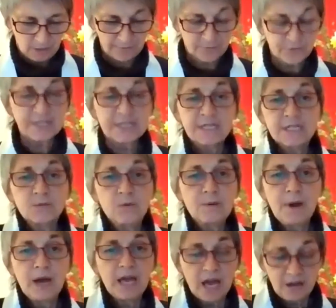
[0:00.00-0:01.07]
Like, for instance,
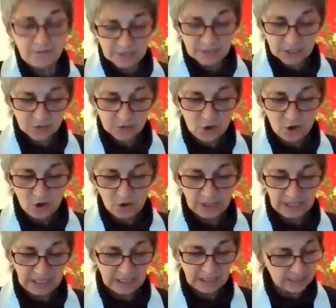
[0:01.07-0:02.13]
we might have a
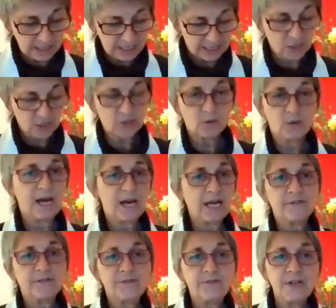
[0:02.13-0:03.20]
strong intellectual
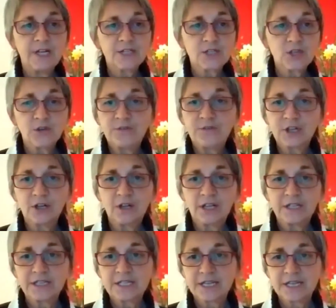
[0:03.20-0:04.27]
and
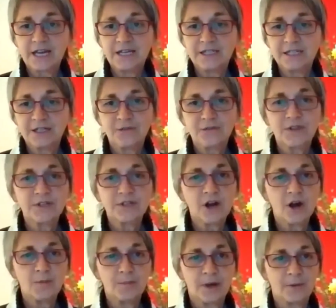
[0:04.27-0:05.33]
philosophical understanding of the
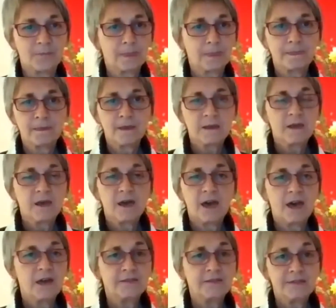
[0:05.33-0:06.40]
Dharma,
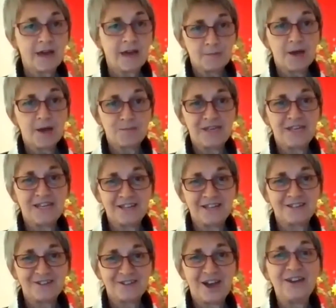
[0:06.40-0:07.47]
and that might be
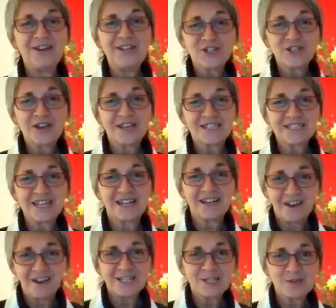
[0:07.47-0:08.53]
an interesting
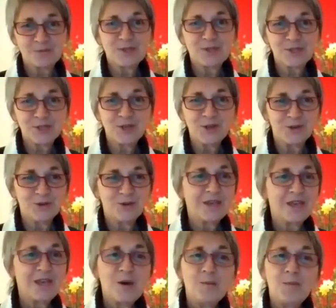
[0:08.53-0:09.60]
line to pursue,
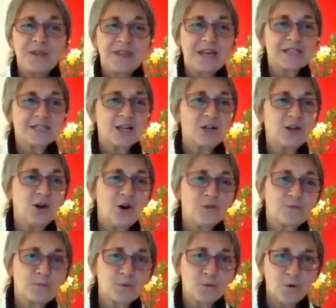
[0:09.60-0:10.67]
but there's a lot
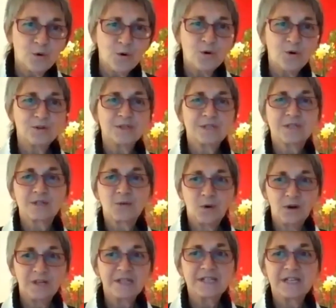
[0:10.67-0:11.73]
of broad
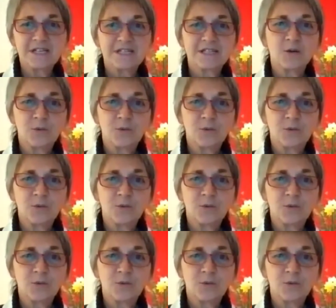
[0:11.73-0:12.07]
qualities